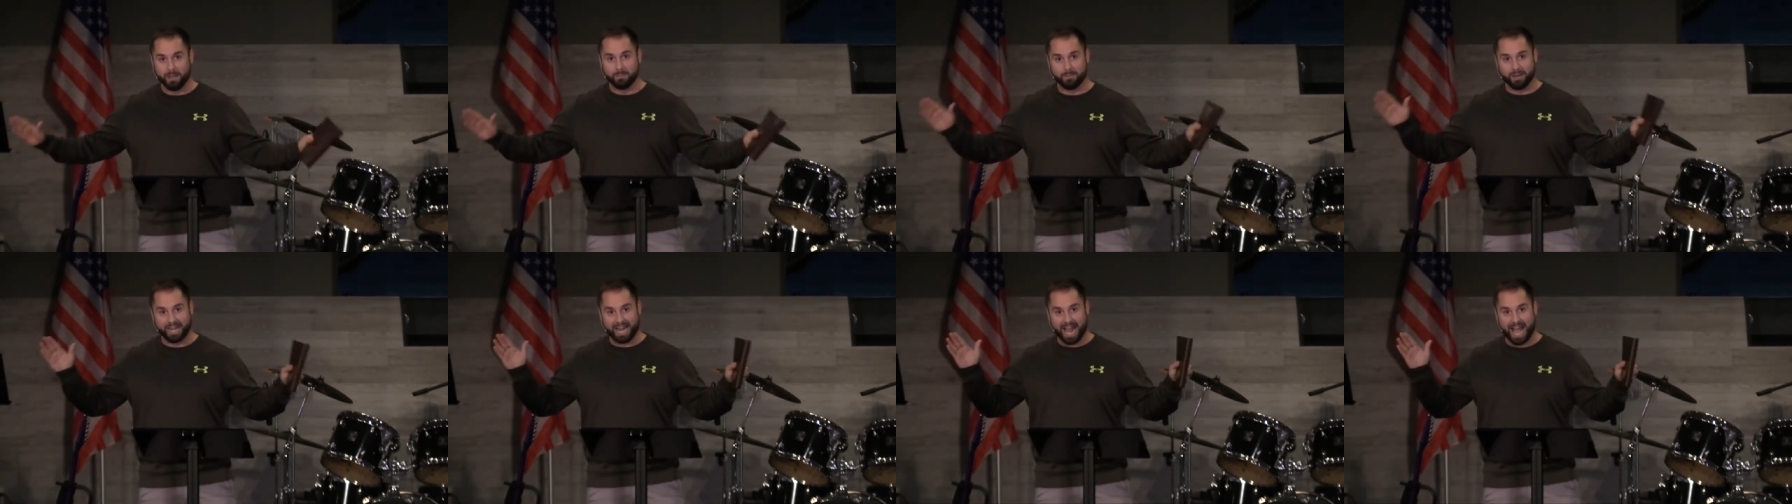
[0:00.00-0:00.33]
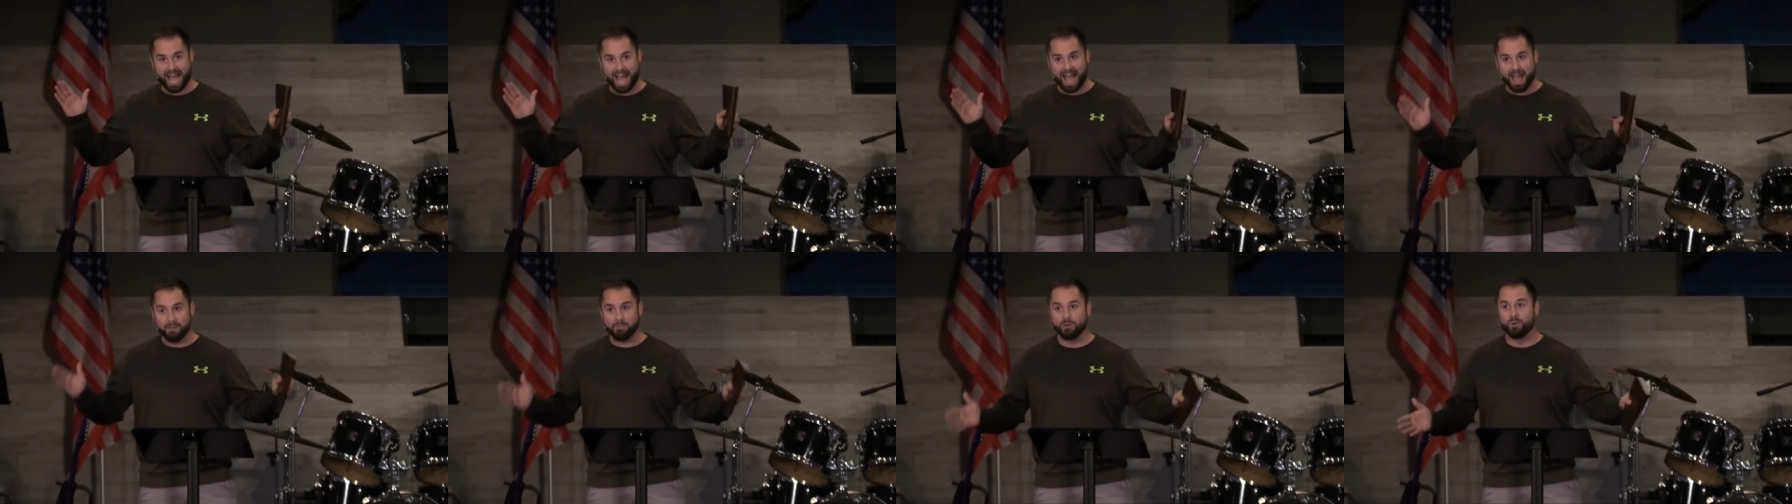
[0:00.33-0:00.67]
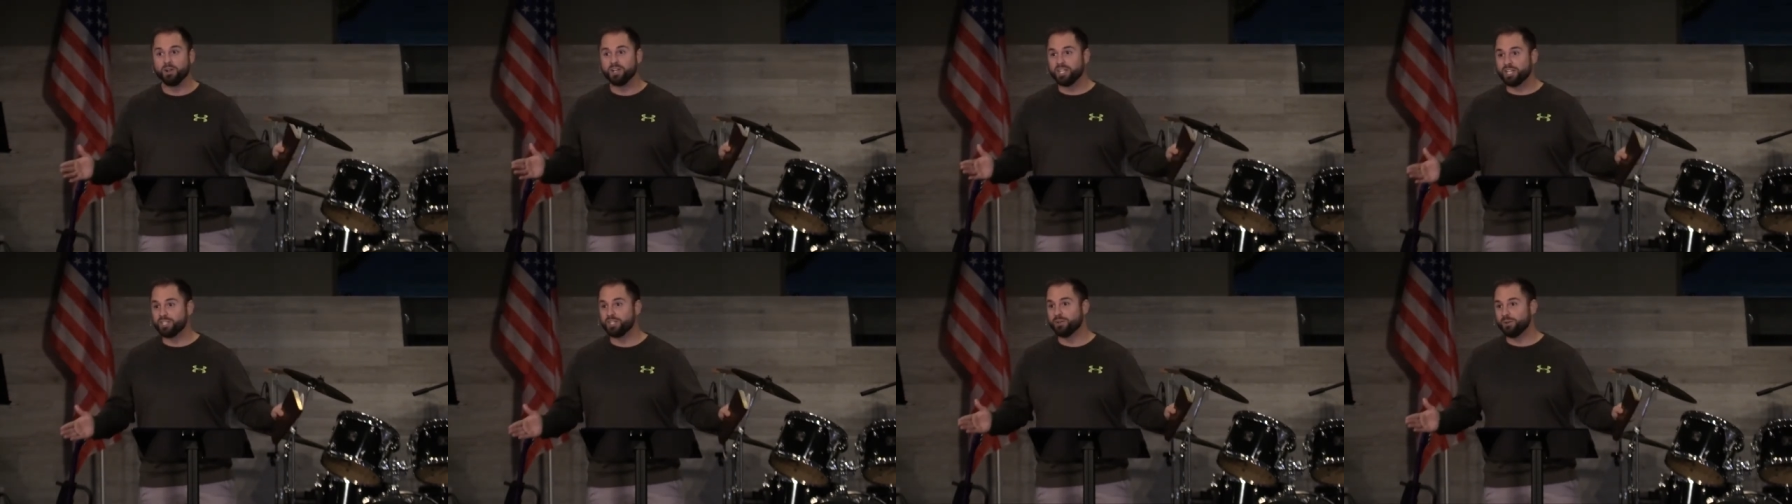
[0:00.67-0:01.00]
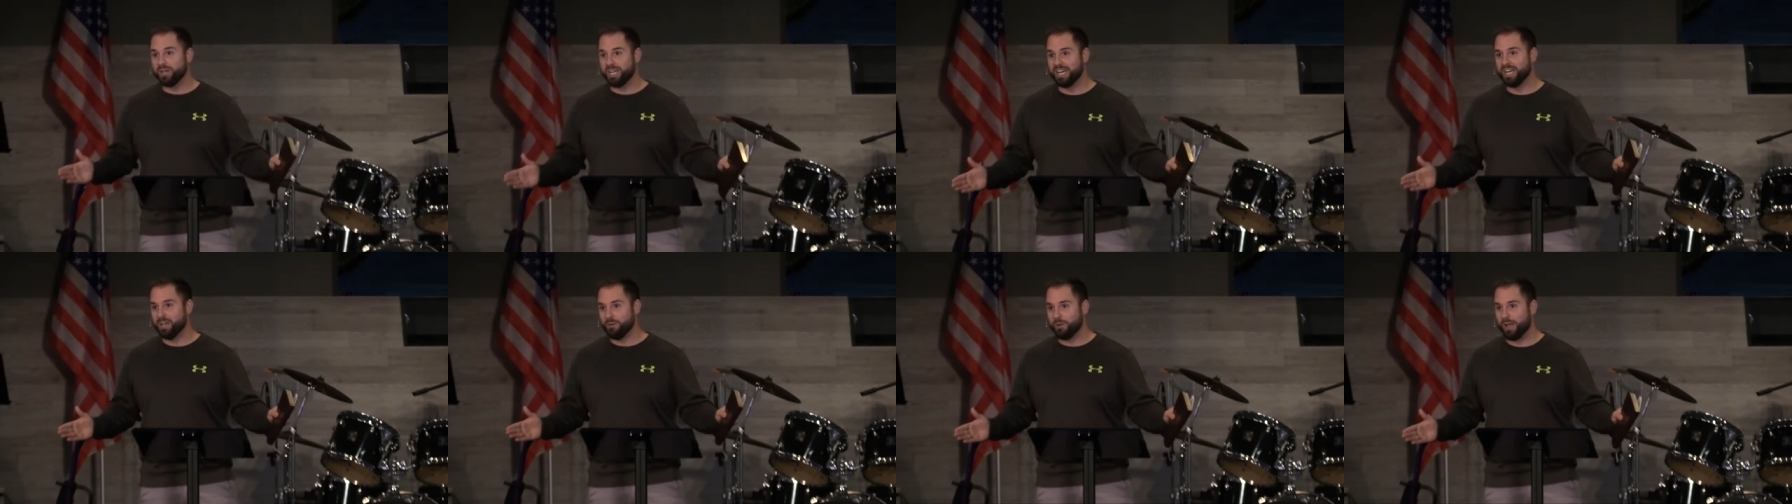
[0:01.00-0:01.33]
but I'm going to do
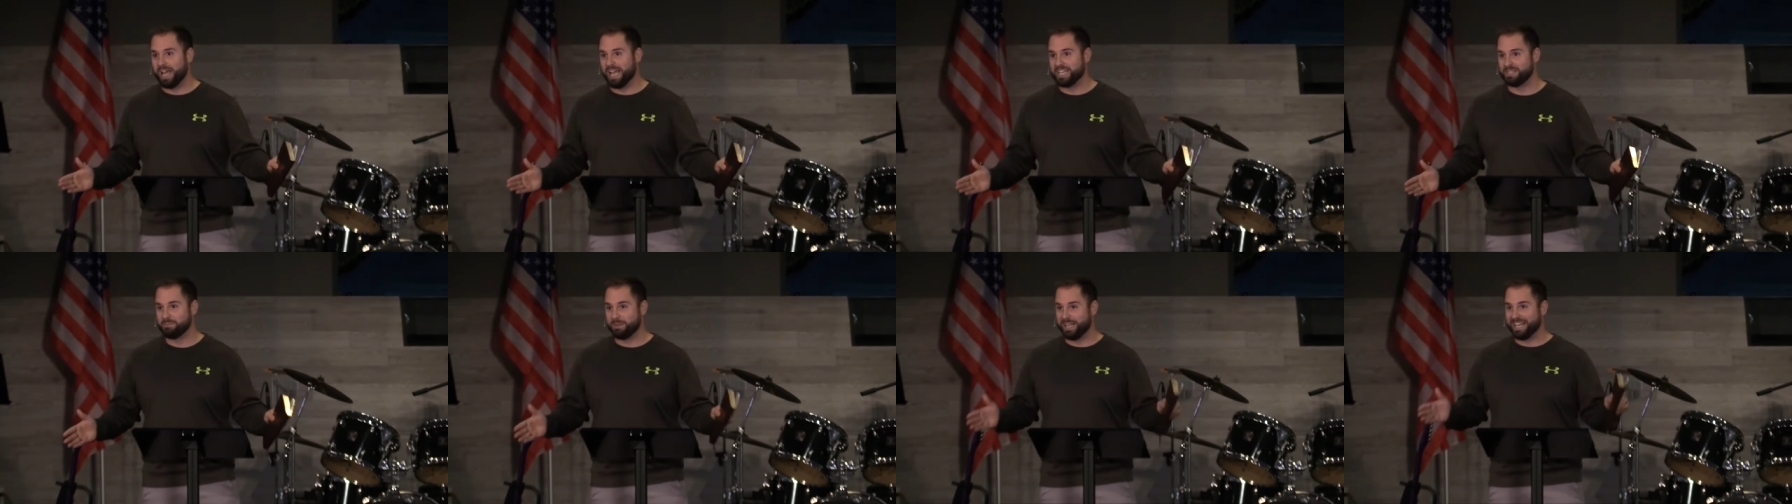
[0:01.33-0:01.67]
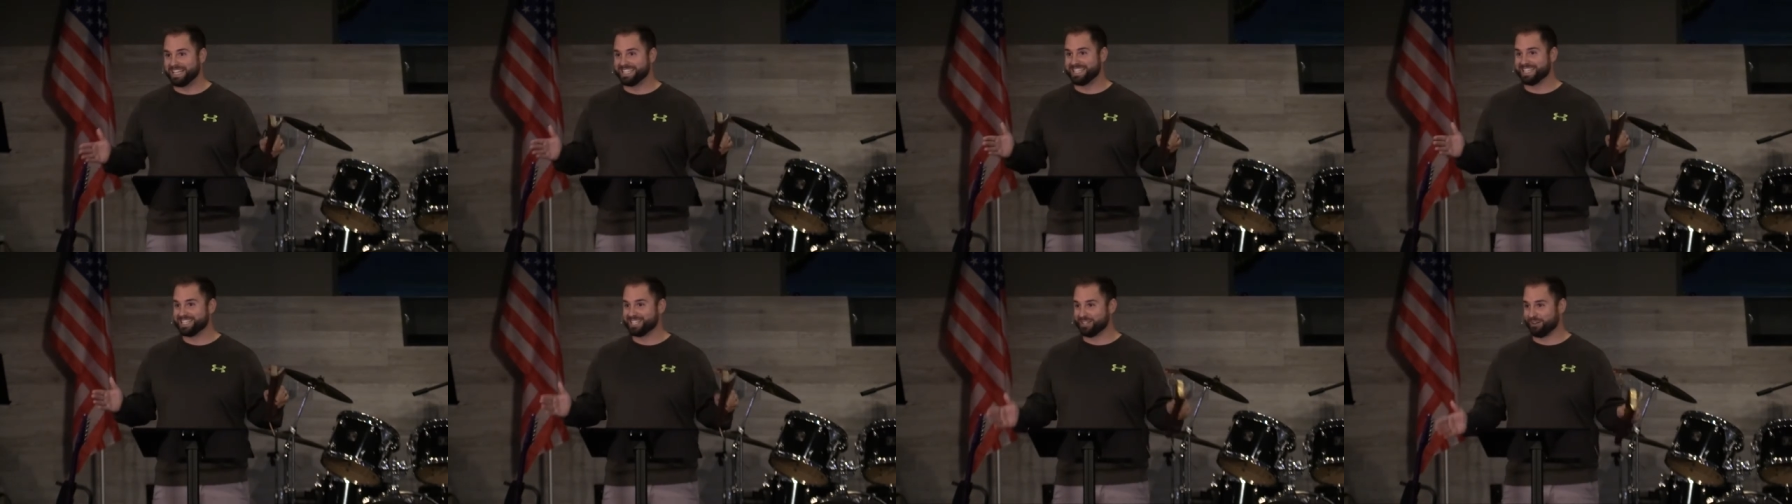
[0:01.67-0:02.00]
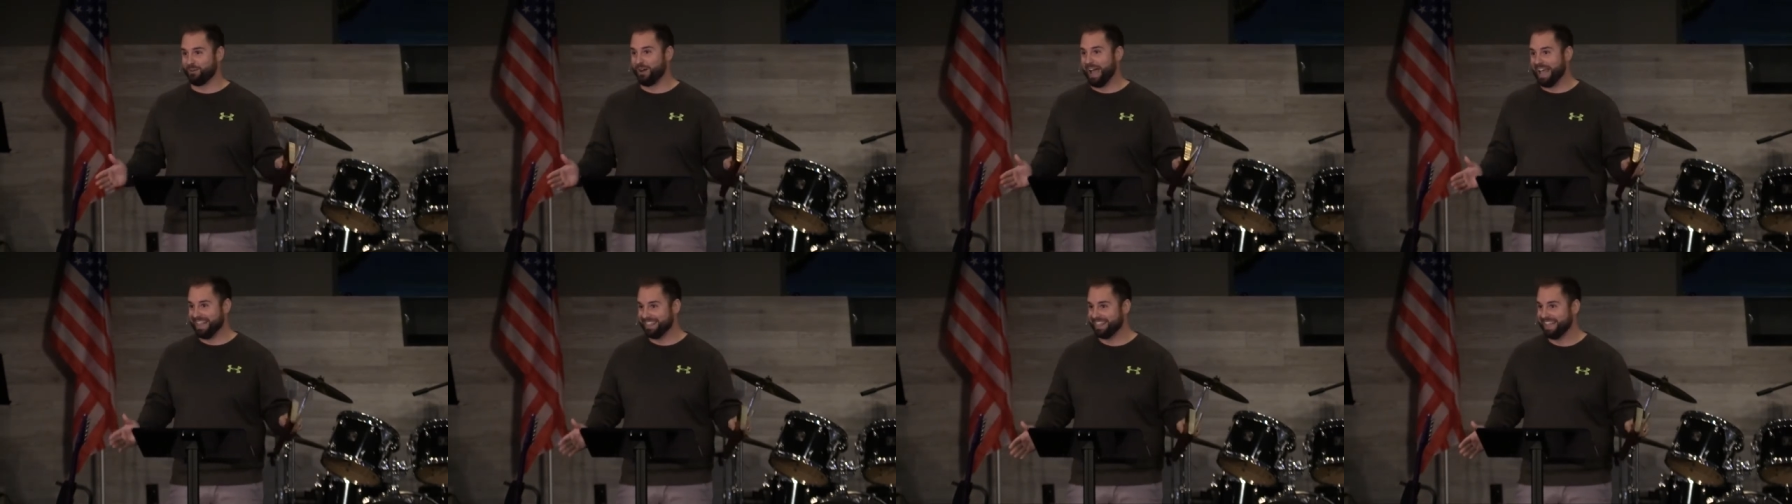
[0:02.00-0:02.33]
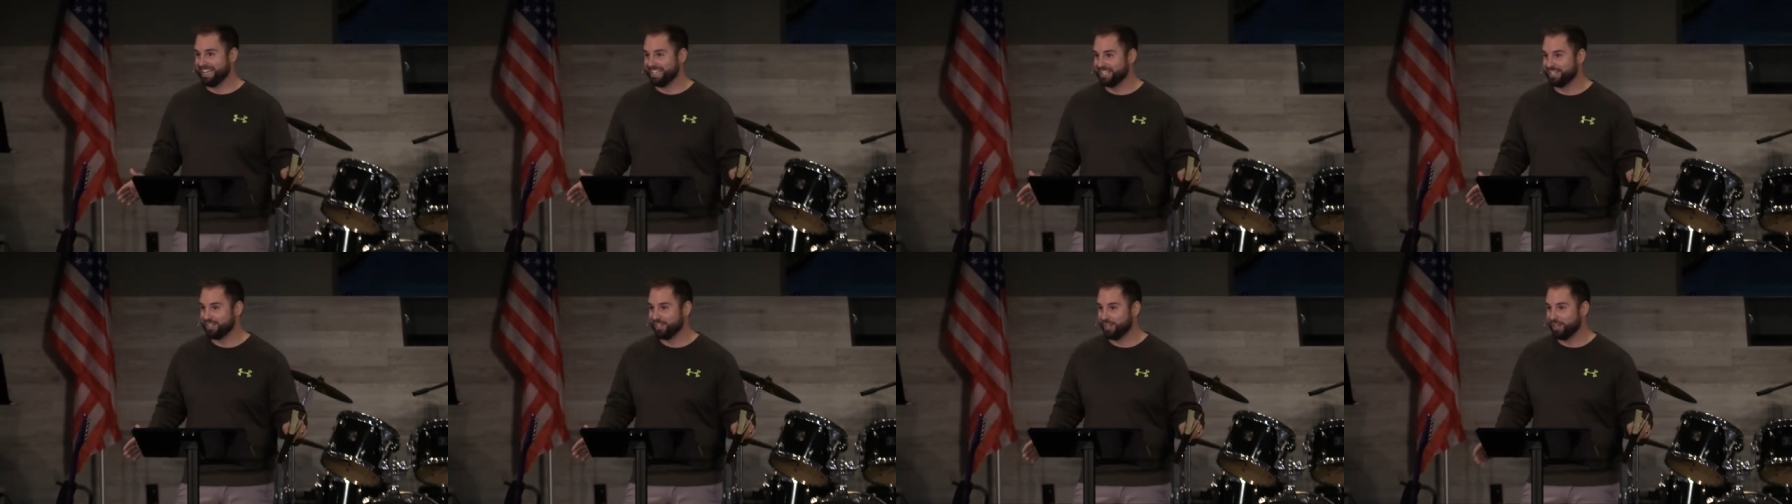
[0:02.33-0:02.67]
it anyways because it's the right
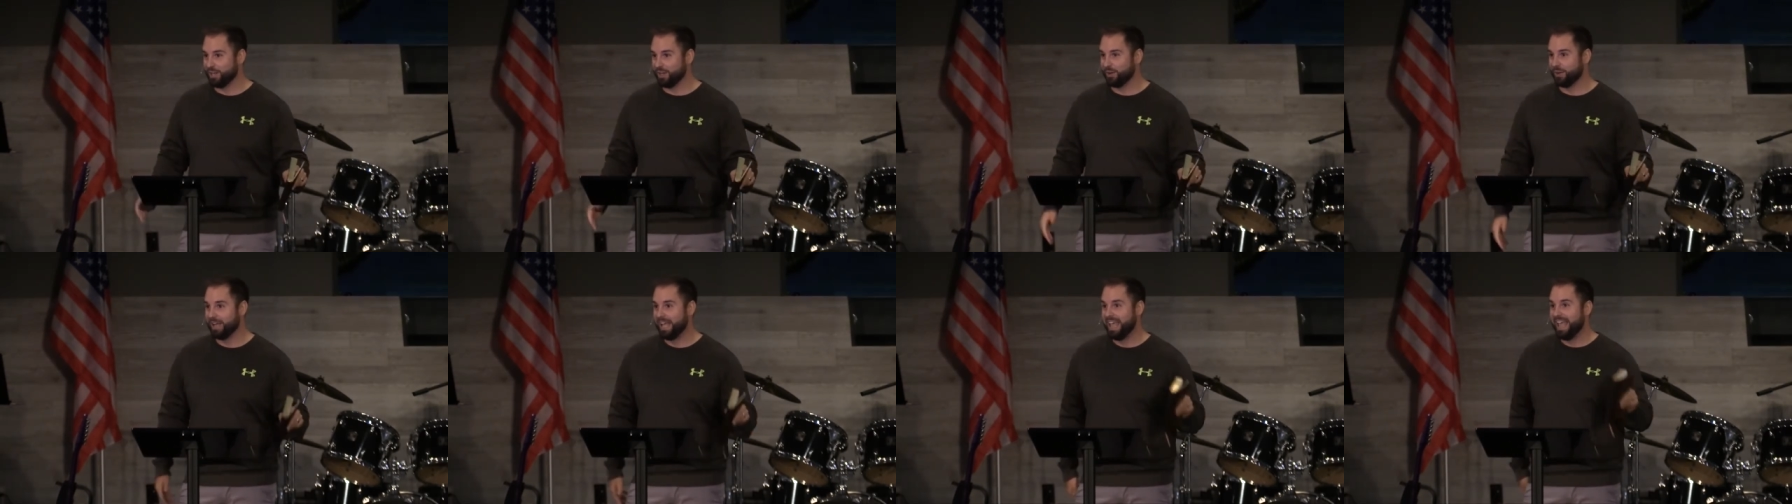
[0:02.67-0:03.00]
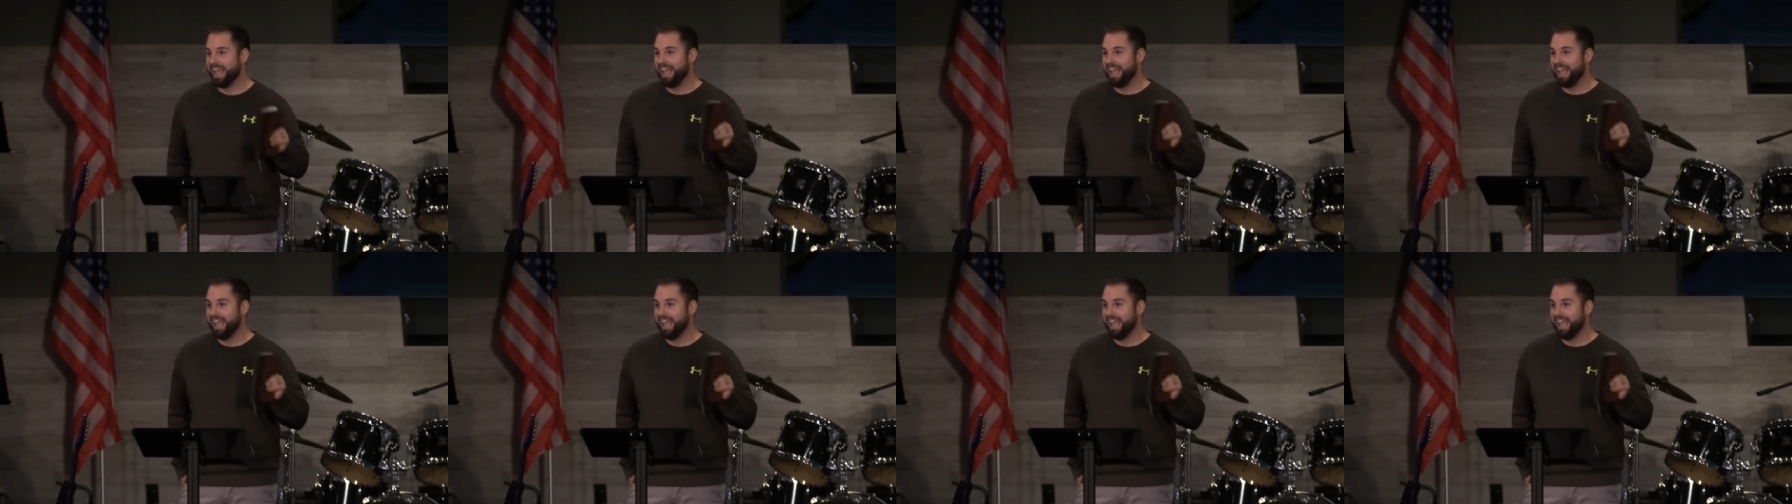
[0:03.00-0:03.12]
thing to do.